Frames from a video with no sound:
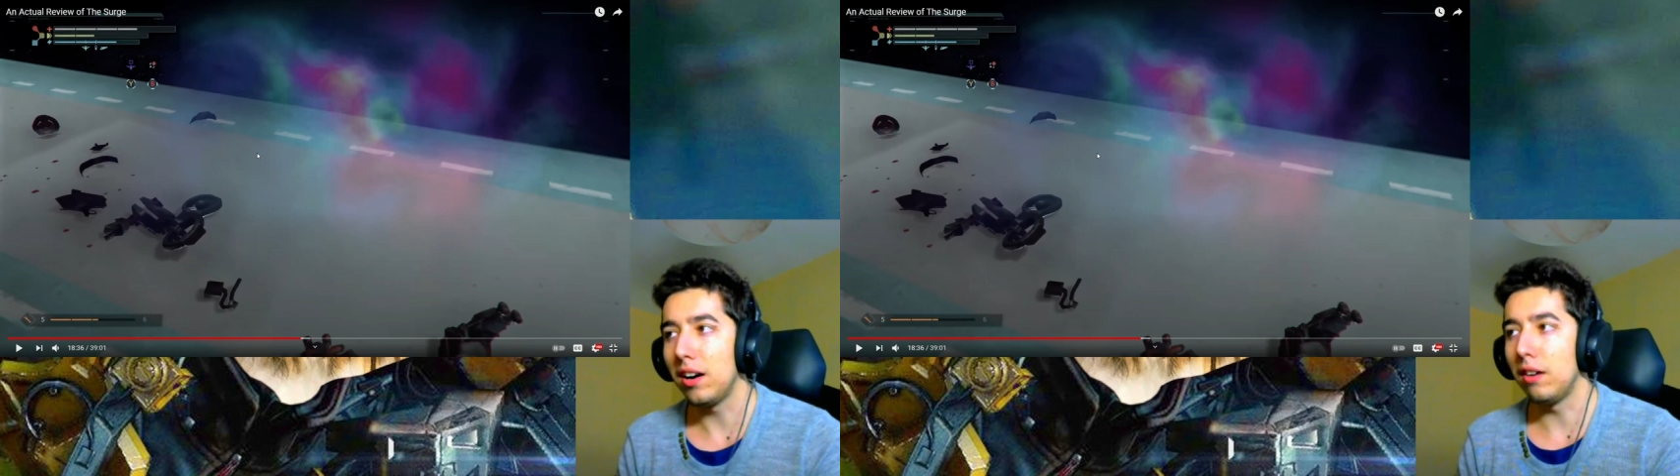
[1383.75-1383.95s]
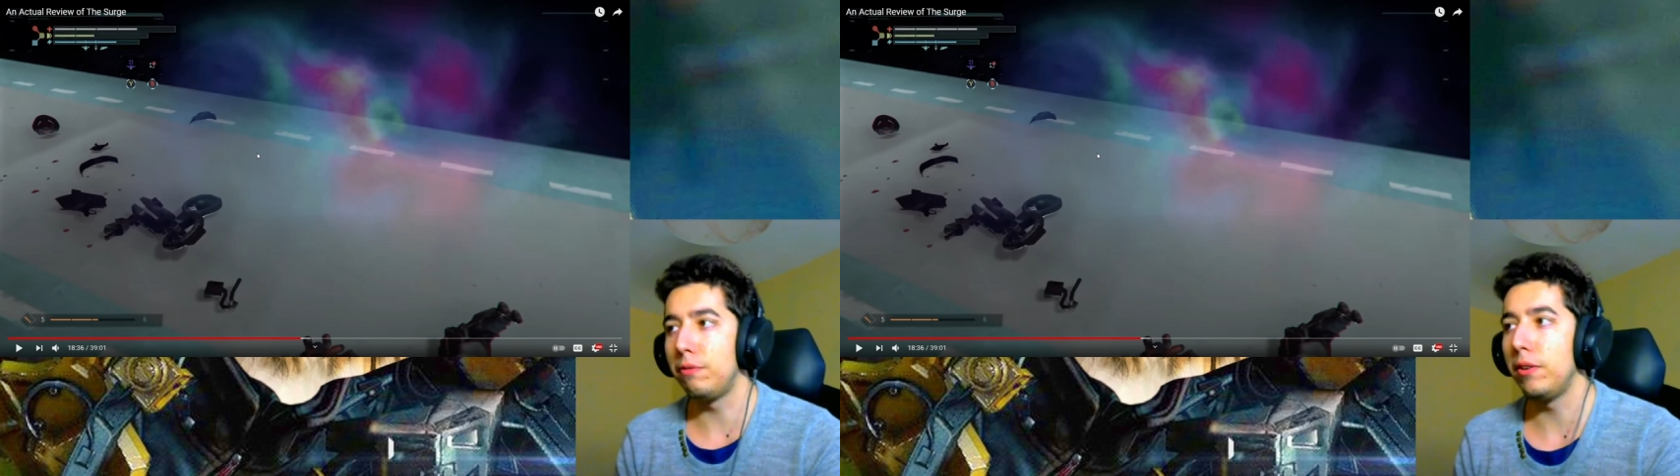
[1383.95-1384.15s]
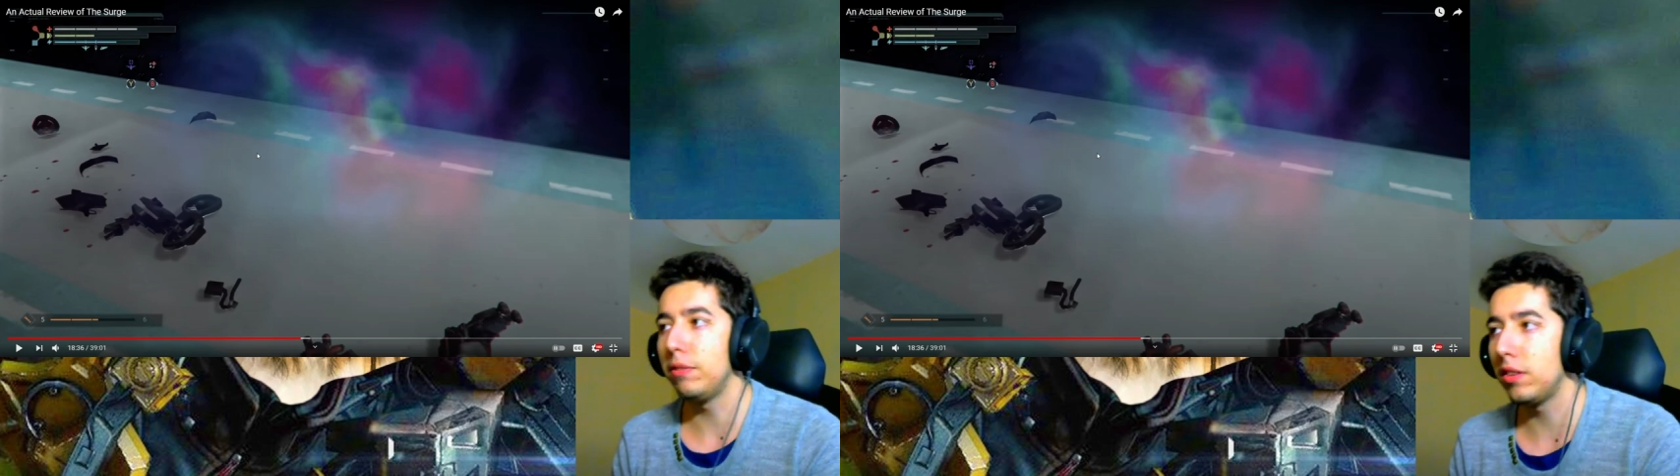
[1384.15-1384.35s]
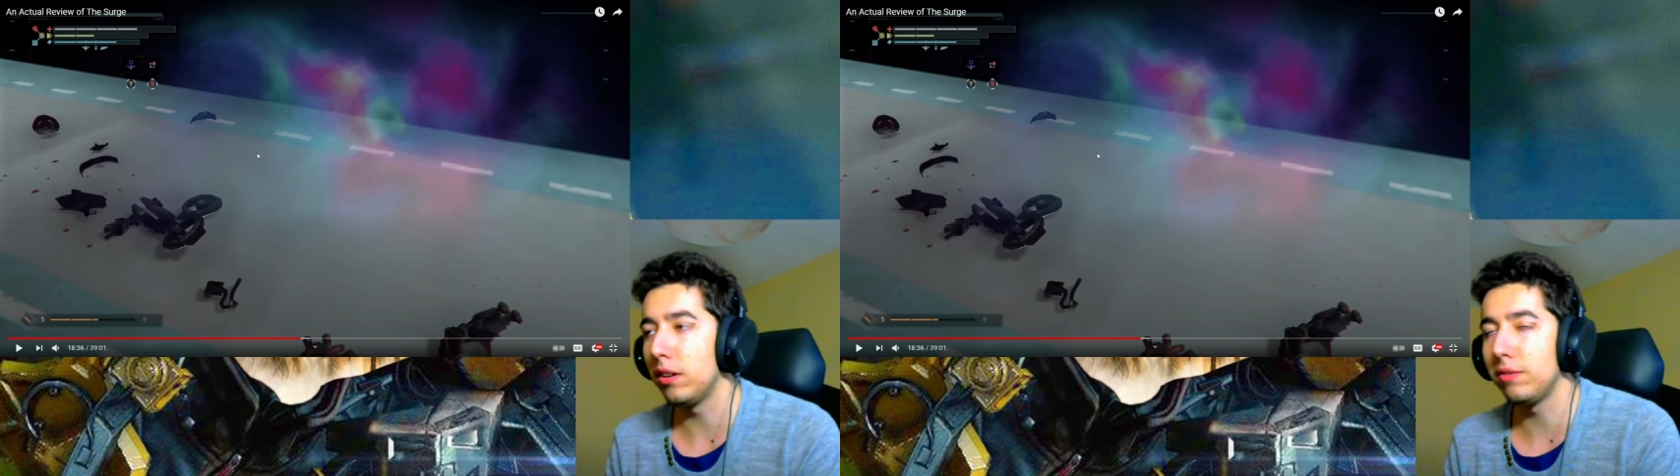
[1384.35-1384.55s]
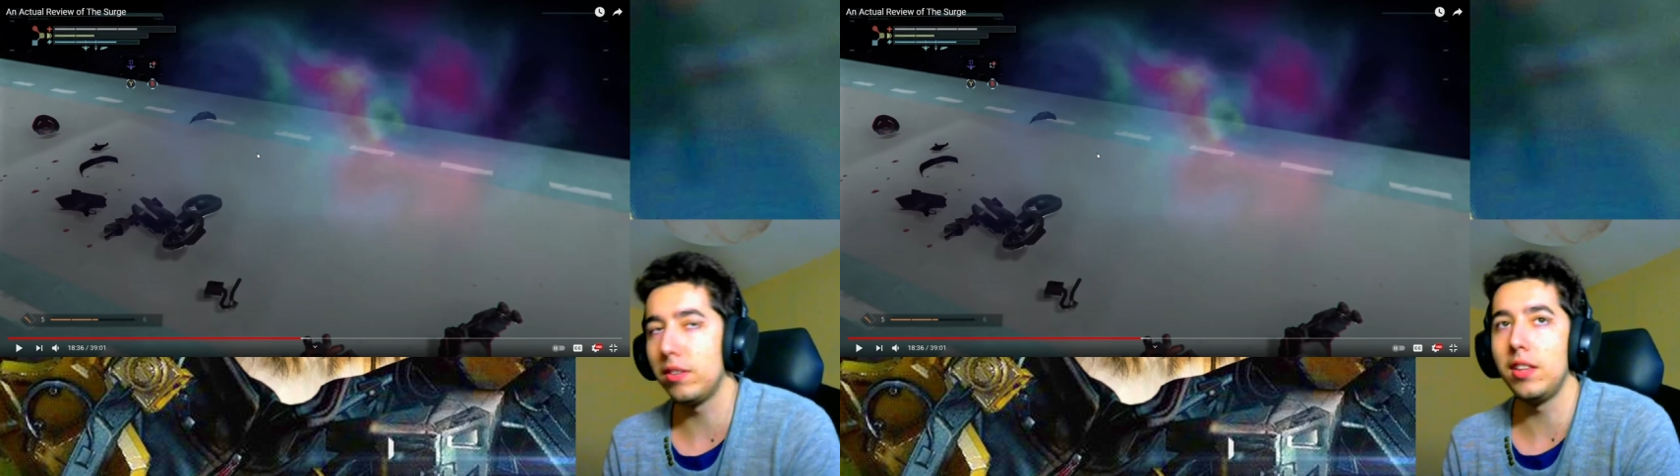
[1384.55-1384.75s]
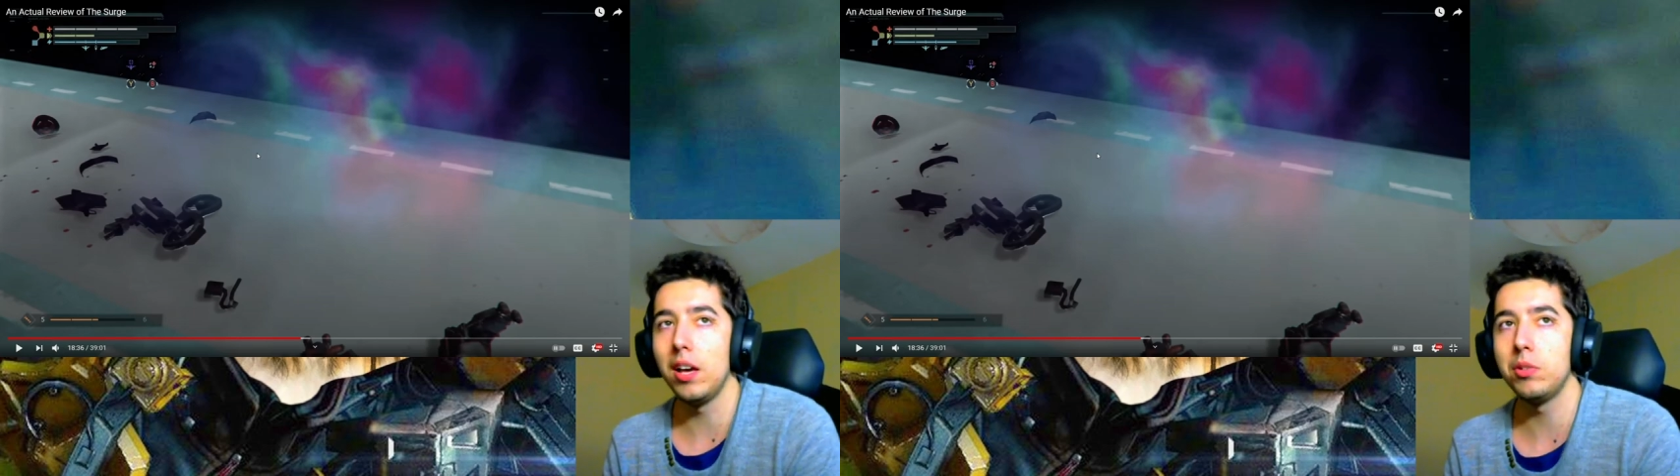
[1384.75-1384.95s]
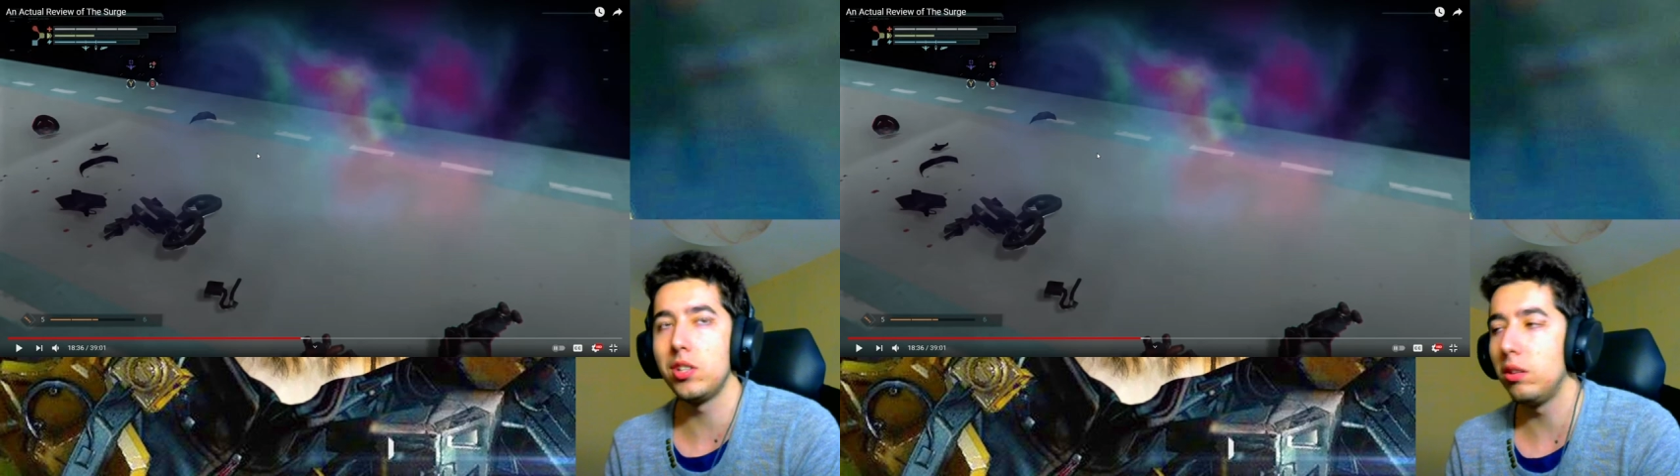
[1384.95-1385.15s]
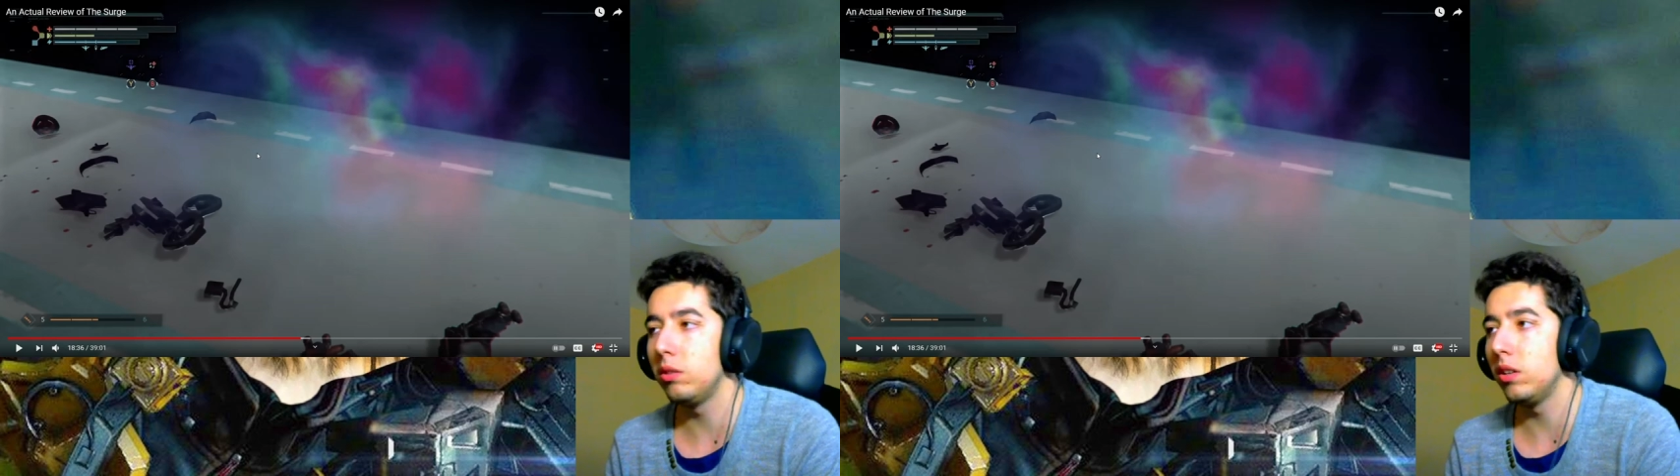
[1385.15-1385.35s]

a fifth of the damage they do,